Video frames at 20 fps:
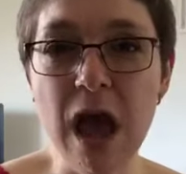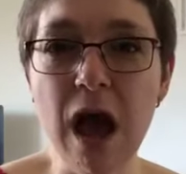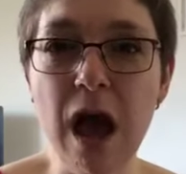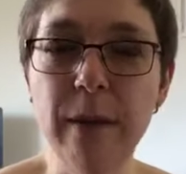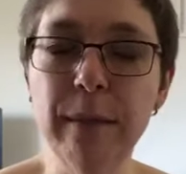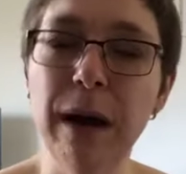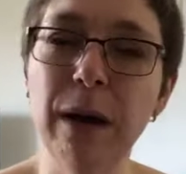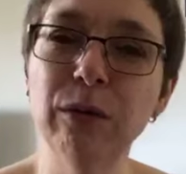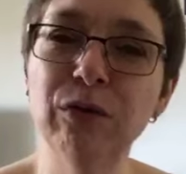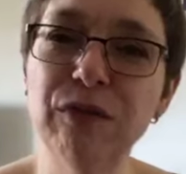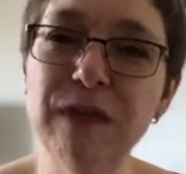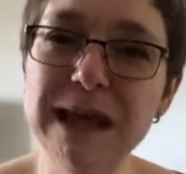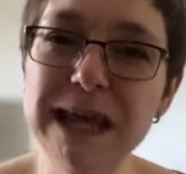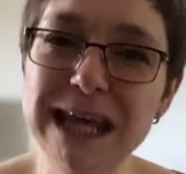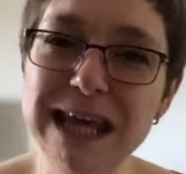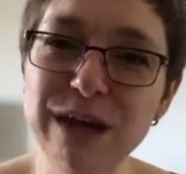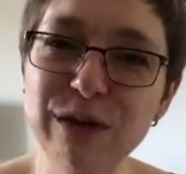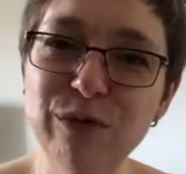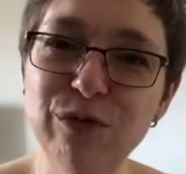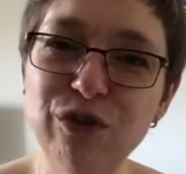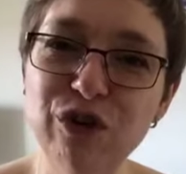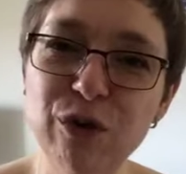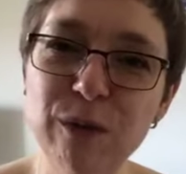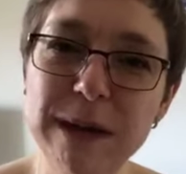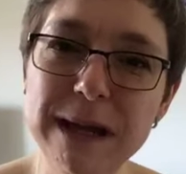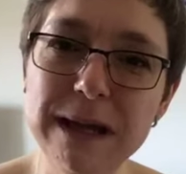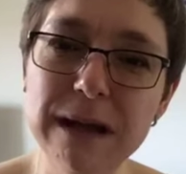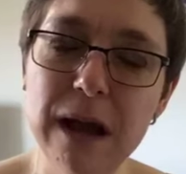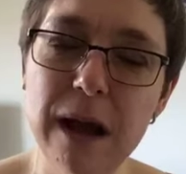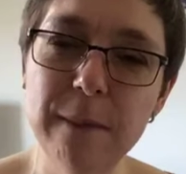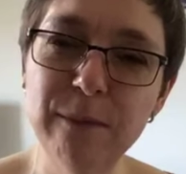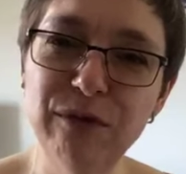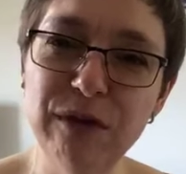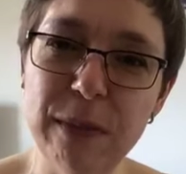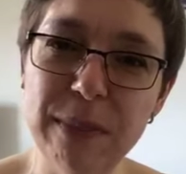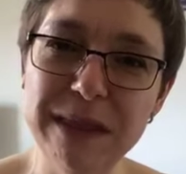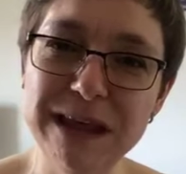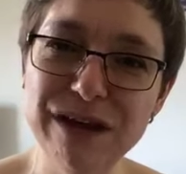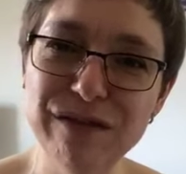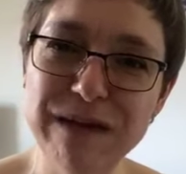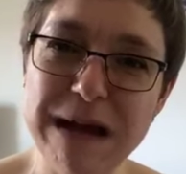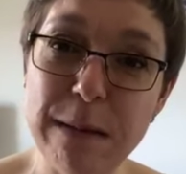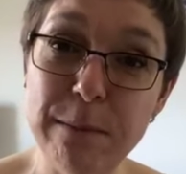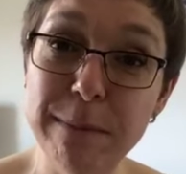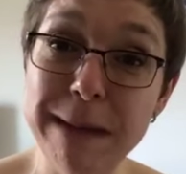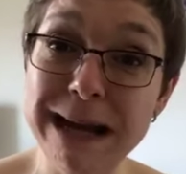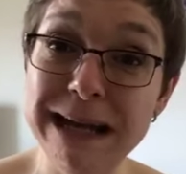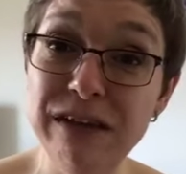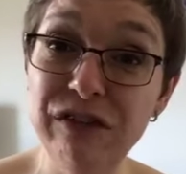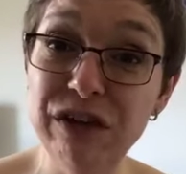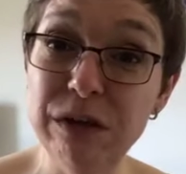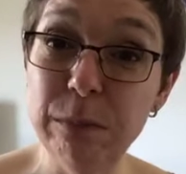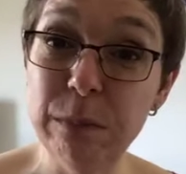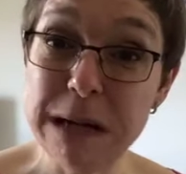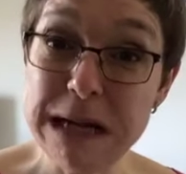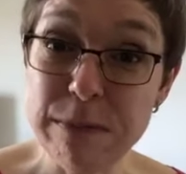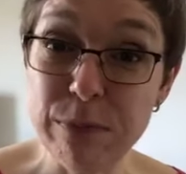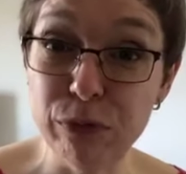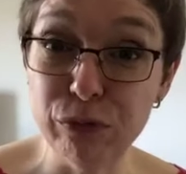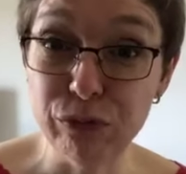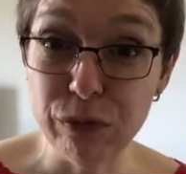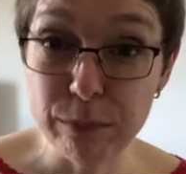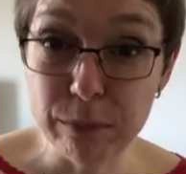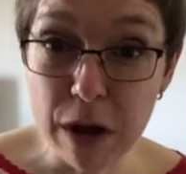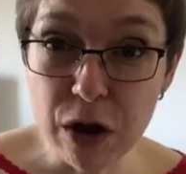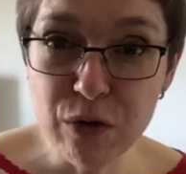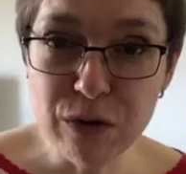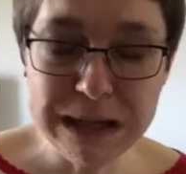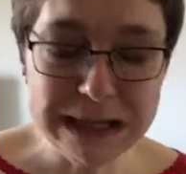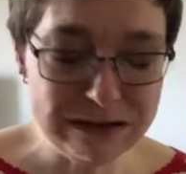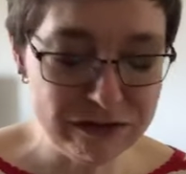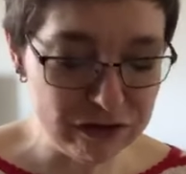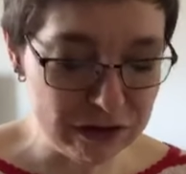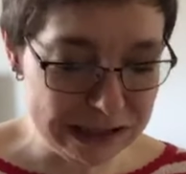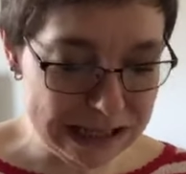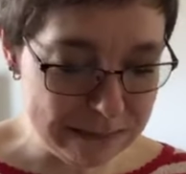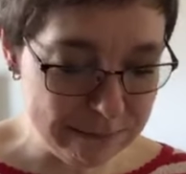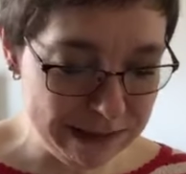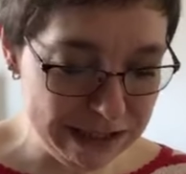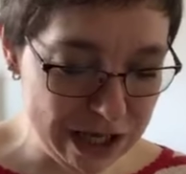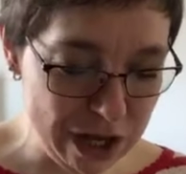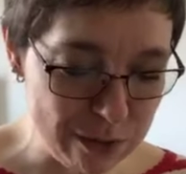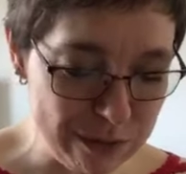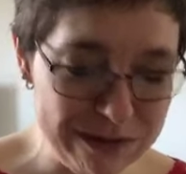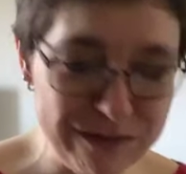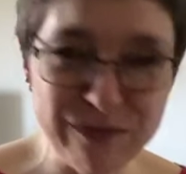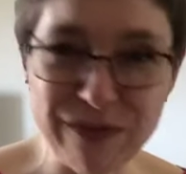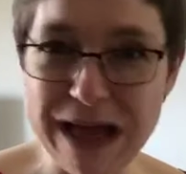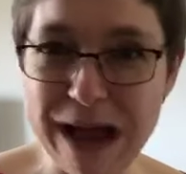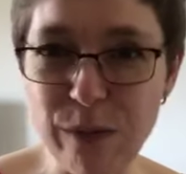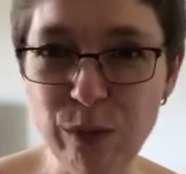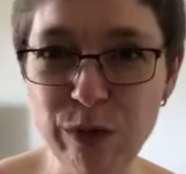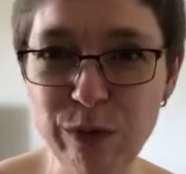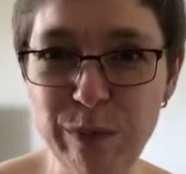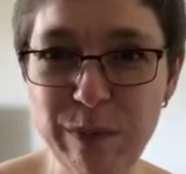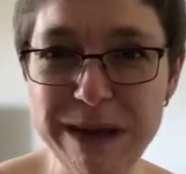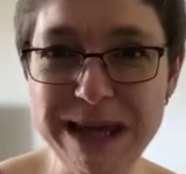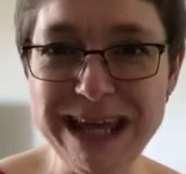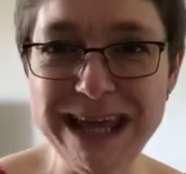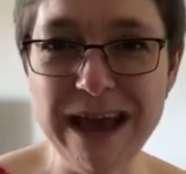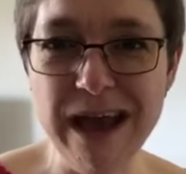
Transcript: I was thinking of doing something around managing people remotely, so let me know if that would be